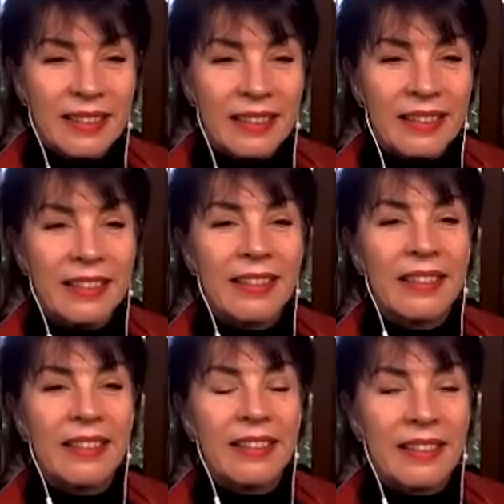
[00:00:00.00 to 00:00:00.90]

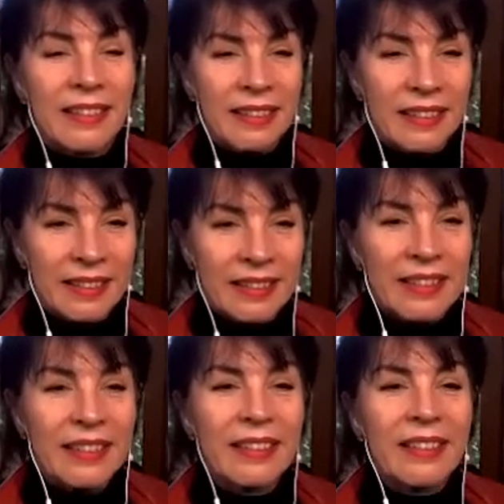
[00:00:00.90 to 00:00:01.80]

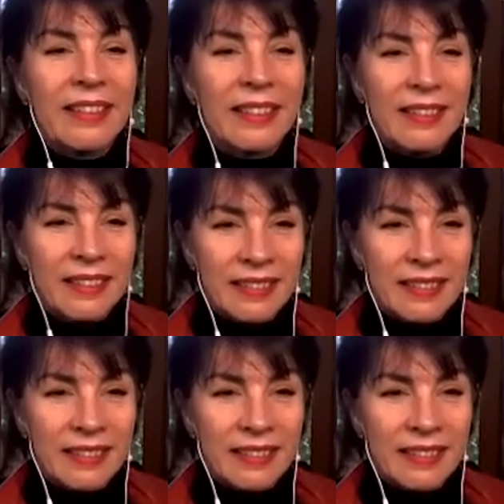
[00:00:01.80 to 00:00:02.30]
(silent)